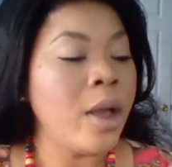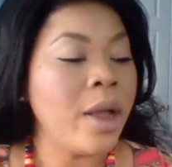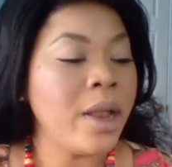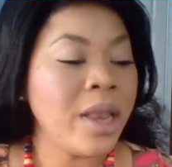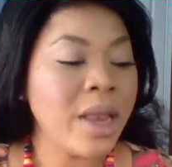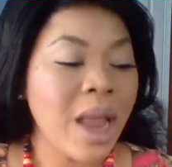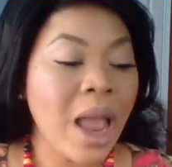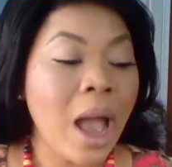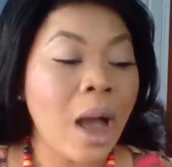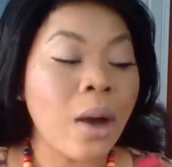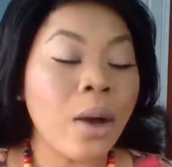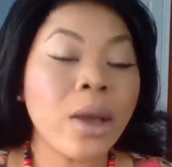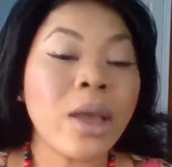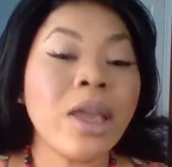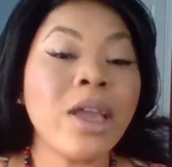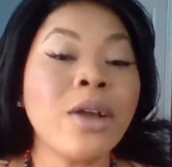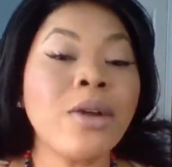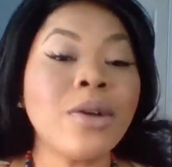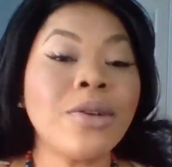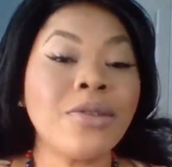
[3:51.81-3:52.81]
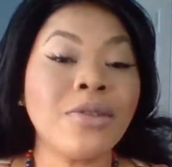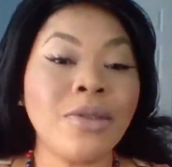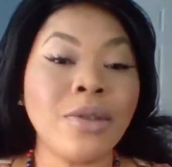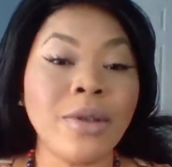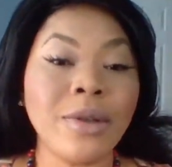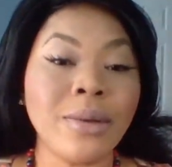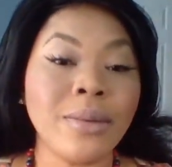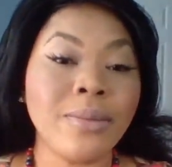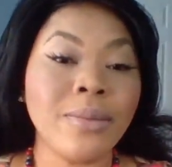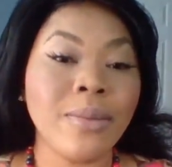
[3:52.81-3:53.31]
Now here's
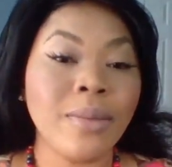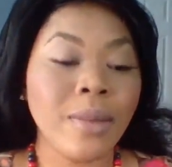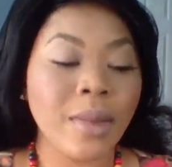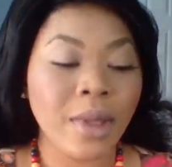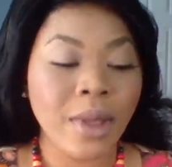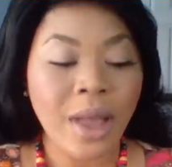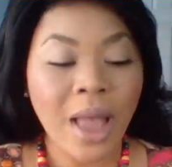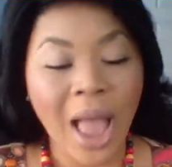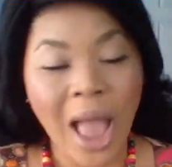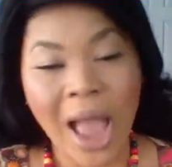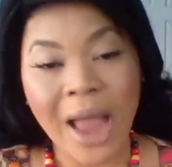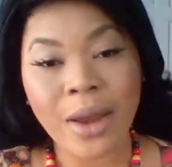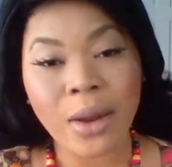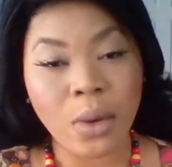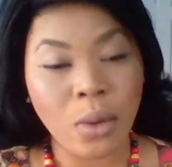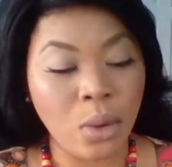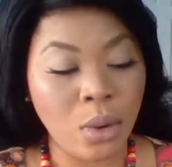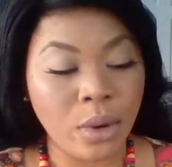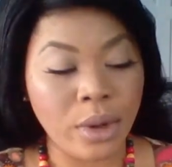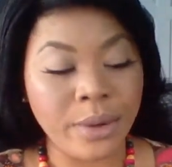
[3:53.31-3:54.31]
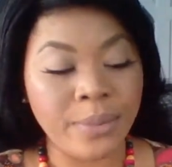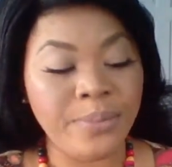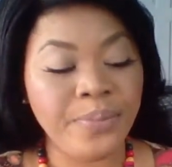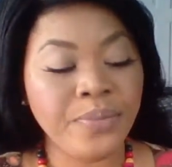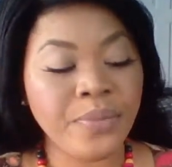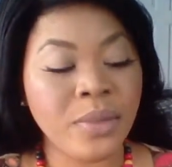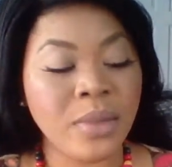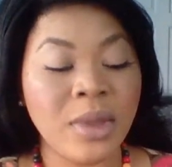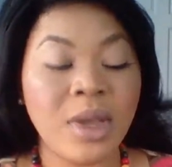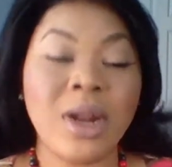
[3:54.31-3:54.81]
the add-on
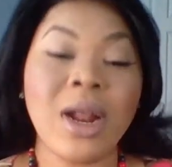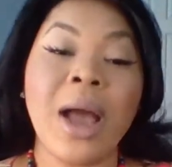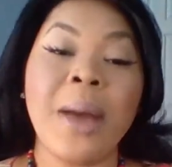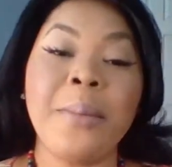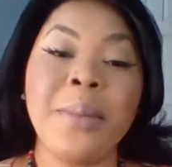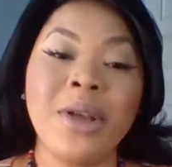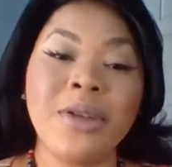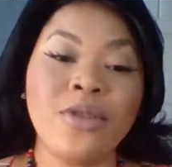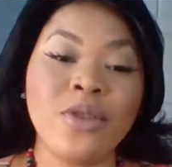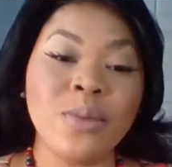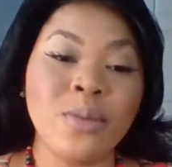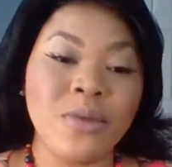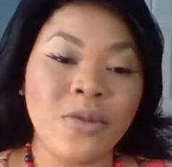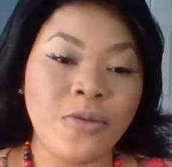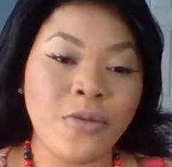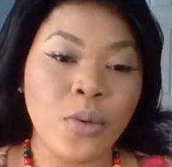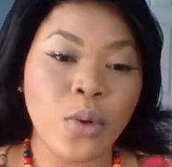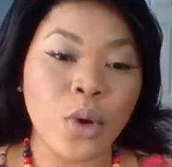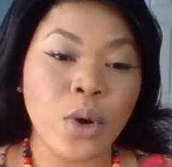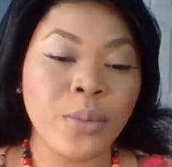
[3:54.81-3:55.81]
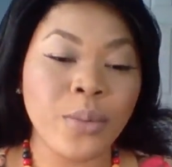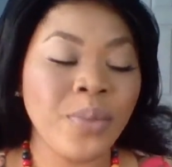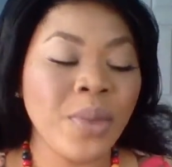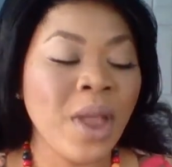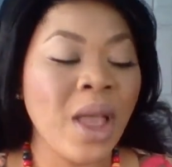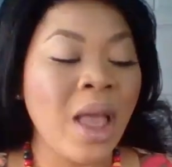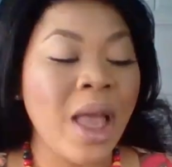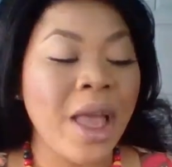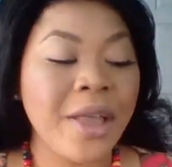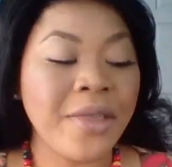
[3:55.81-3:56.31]
that I mentioned before,
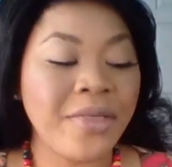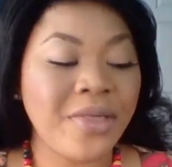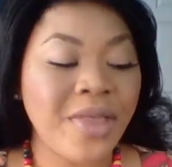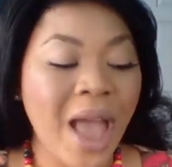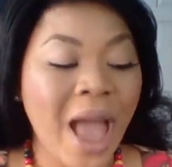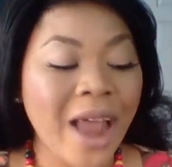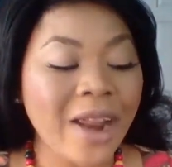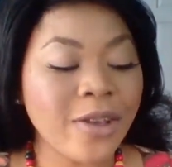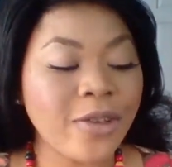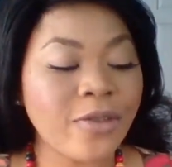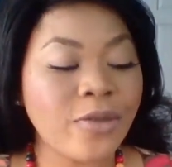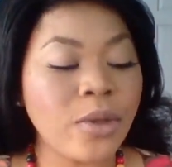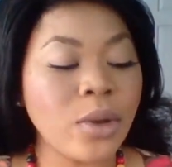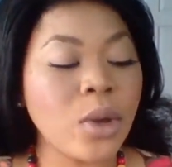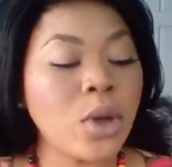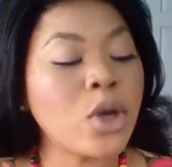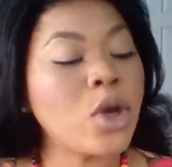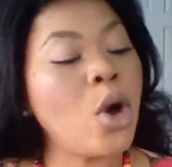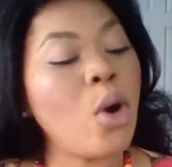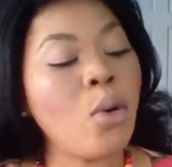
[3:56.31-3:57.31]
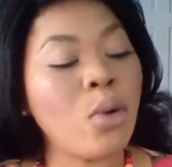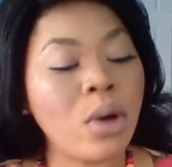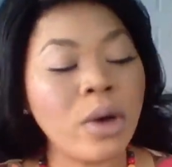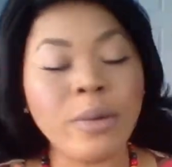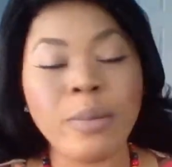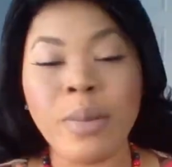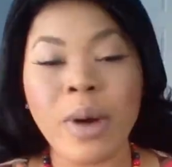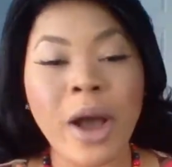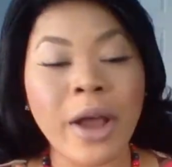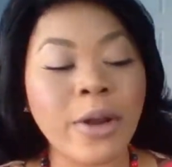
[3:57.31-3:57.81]
and that is the cocoa
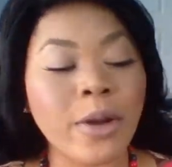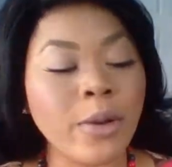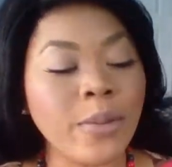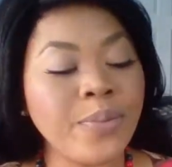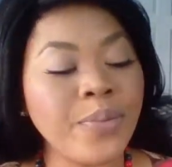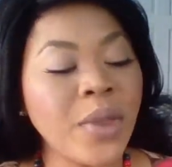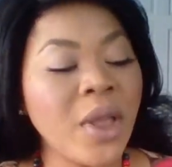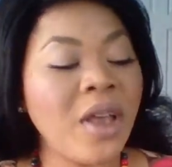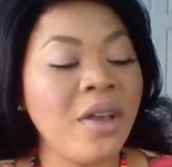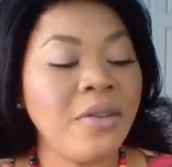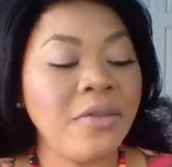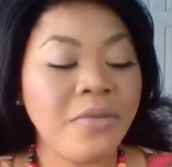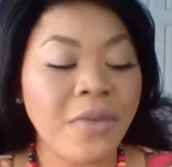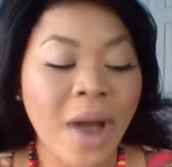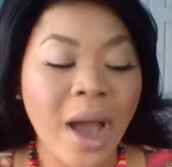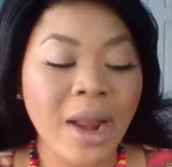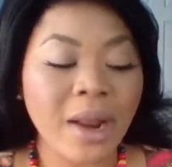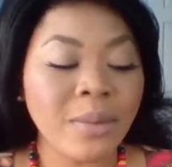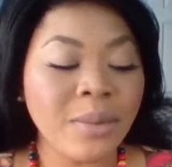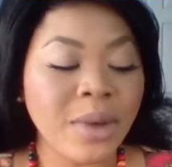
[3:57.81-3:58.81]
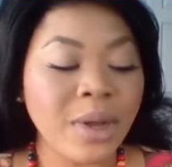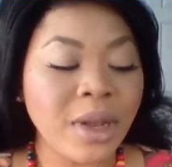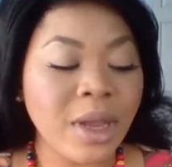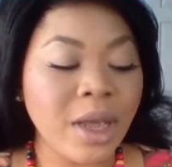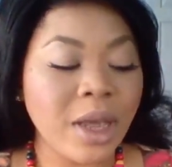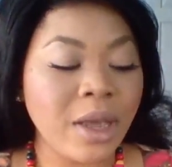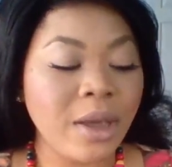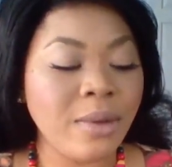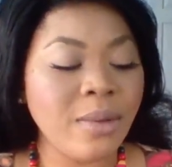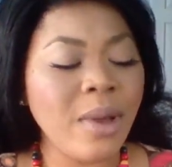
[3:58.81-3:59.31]
butter vitamin
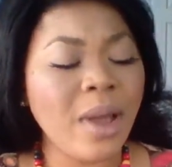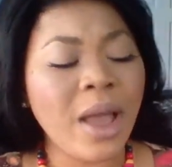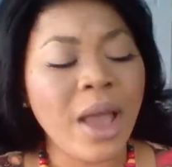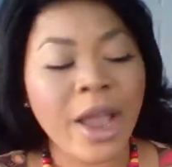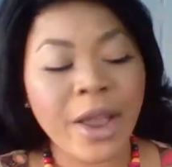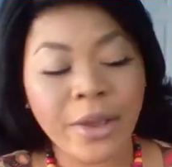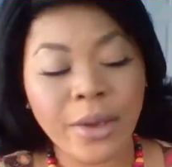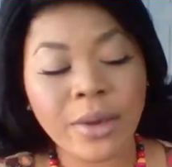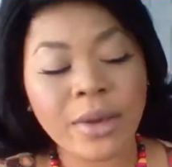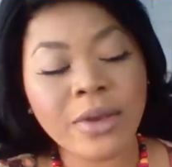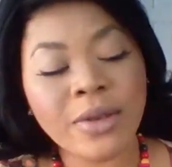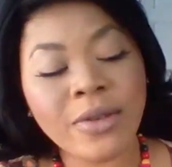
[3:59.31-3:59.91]
E. And you